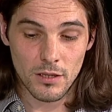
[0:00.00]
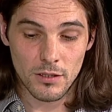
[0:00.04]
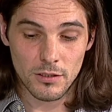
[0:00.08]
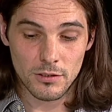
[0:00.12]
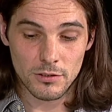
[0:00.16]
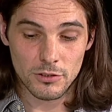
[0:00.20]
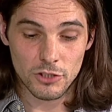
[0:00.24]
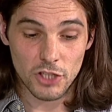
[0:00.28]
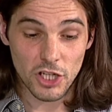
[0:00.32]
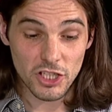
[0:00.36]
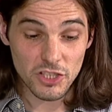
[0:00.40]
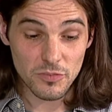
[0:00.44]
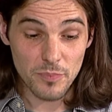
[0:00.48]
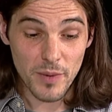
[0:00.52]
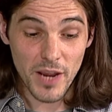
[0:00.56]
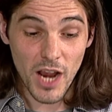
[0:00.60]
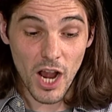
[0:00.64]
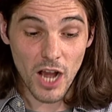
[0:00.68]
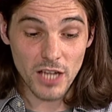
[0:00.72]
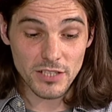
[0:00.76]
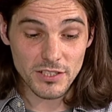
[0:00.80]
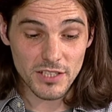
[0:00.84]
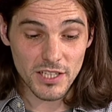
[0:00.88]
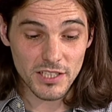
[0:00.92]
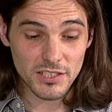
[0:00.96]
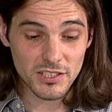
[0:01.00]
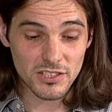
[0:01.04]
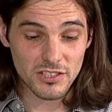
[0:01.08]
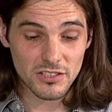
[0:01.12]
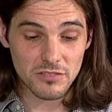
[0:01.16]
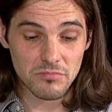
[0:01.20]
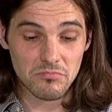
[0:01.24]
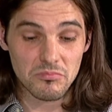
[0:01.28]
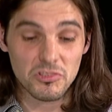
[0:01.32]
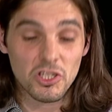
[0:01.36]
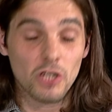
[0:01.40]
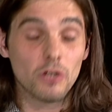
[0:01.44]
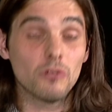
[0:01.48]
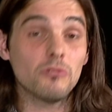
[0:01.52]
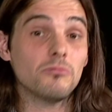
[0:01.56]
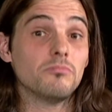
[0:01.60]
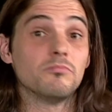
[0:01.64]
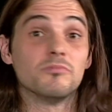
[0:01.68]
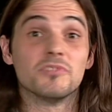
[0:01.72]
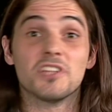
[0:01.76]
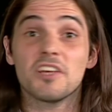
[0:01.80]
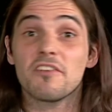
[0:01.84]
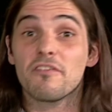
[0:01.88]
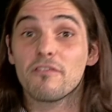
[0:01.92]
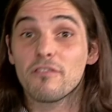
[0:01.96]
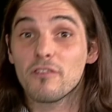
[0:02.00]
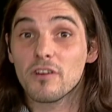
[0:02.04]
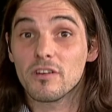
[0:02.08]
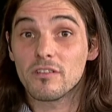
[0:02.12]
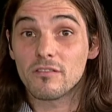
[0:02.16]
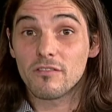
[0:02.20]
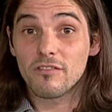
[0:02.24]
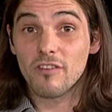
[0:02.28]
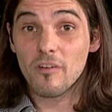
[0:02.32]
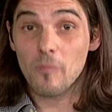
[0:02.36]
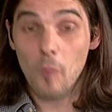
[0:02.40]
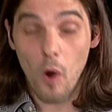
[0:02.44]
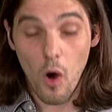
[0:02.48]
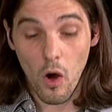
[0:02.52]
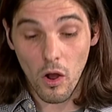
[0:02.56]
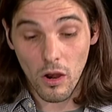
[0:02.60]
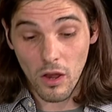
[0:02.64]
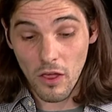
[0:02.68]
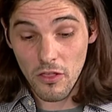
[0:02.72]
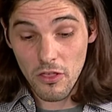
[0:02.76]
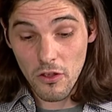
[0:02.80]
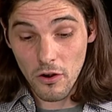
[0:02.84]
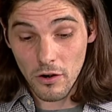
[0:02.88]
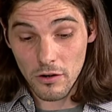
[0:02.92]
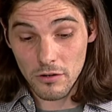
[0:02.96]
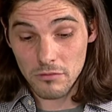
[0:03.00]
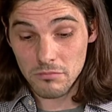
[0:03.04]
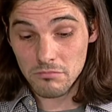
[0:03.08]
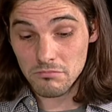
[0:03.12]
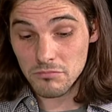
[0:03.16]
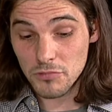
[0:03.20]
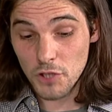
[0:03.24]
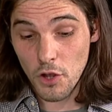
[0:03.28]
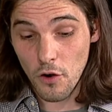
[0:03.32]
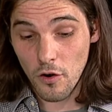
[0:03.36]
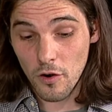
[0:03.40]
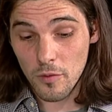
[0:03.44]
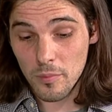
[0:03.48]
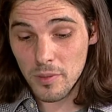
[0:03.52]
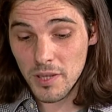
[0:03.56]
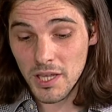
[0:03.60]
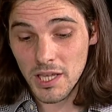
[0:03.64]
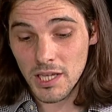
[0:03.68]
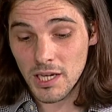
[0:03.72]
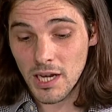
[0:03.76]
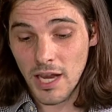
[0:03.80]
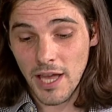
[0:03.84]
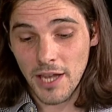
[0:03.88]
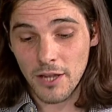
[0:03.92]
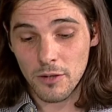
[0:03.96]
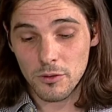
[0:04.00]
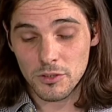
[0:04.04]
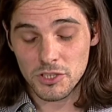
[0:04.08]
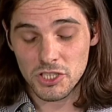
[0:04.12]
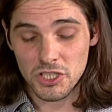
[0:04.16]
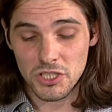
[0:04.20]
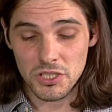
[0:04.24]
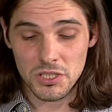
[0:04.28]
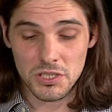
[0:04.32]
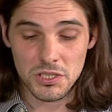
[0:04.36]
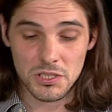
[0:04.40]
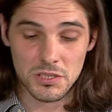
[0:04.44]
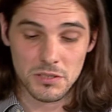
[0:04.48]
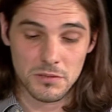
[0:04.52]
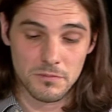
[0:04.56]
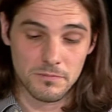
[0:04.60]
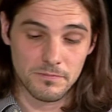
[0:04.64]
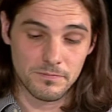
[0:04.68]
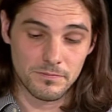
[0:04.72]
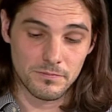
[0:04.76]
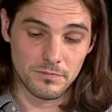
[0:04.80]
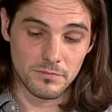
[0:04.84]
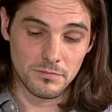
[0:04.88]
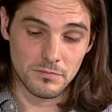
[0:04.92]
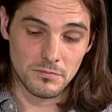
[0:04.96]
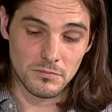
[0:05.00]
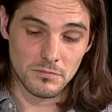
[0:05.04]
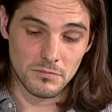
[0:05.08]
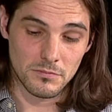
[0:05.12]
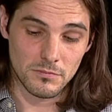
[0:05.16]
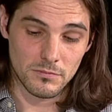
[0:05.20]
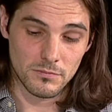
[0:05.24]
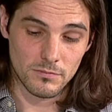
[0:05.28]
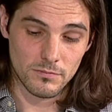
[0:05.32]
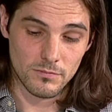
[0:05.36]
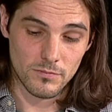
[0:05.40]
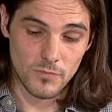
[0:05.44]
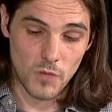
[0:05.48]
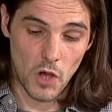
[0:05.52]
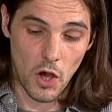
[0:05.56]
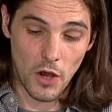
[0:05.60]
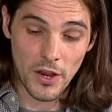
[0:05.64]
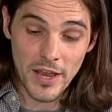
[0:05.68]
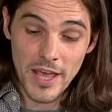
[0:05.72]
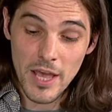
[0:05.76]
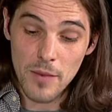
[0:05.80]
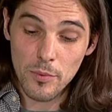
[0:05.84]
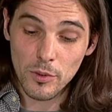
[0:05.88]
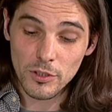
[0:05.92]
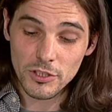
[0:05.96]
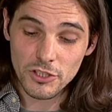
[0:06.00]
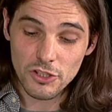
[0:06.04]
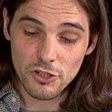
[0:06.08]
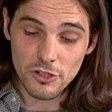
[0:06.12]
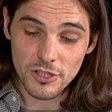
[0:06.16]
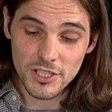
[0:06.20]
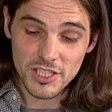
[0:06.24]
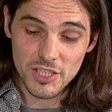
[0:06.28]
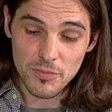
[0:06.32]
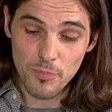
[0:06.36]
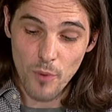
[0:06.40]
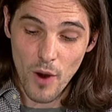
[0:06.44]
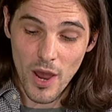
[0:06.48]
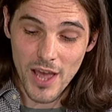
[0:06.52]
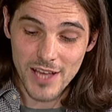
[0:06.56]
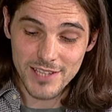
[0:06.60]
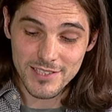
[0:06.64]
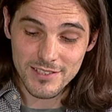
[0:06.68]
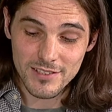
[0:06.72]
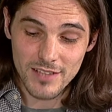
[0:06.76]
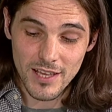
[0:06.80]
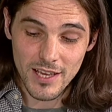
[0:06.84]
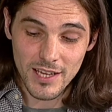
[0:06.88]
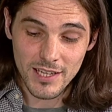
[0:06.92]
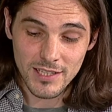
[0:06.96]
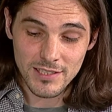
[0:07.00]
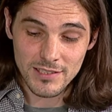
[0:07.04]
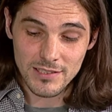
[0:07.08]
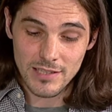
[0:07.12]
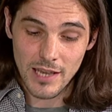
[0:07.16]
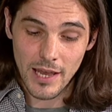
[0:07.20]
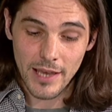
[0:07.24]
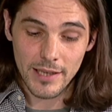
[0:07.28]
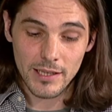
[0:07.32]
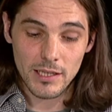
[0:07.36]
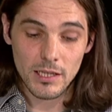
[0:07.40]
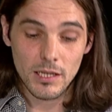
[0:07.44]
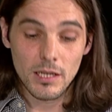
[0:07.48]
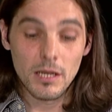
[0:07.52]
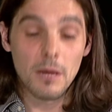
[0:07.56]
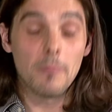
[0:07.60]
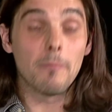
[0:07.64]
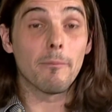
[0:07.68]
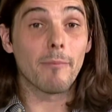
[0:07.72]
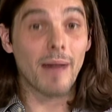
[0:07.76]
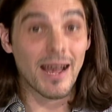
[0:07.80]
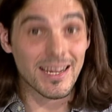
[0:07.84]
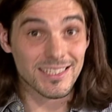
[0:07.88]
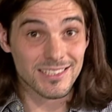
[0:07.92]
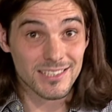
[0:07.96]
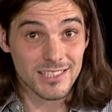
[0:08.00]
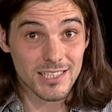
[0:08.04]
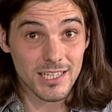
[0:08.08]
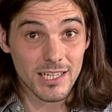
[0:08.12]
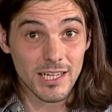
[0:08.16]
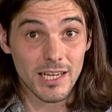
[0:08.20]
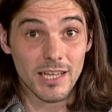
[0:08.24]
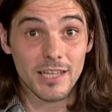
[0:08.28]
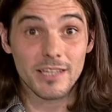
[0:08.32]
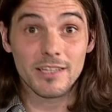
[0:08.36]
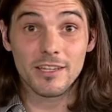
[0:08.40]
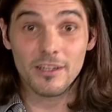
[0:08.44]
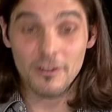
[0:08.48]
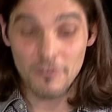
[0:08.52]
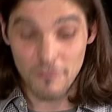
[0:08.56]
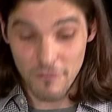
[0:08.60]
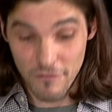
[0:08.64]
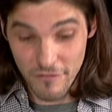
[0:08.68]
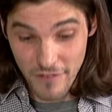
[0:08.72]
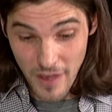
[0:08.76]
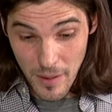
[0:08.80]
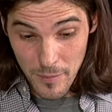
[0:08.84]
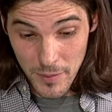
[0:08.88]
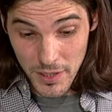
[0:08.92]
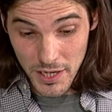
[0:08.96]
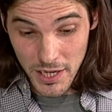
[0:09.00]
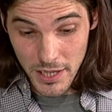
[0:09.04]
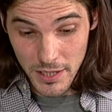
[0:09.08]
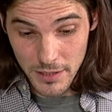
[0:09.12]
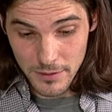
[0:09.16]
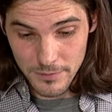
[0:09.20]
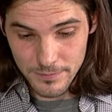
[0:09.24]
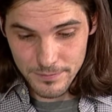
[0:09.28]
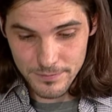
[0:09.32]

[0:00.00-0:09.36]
Just because it's so different from all other European languages. Unable to express things like masculine and feminine,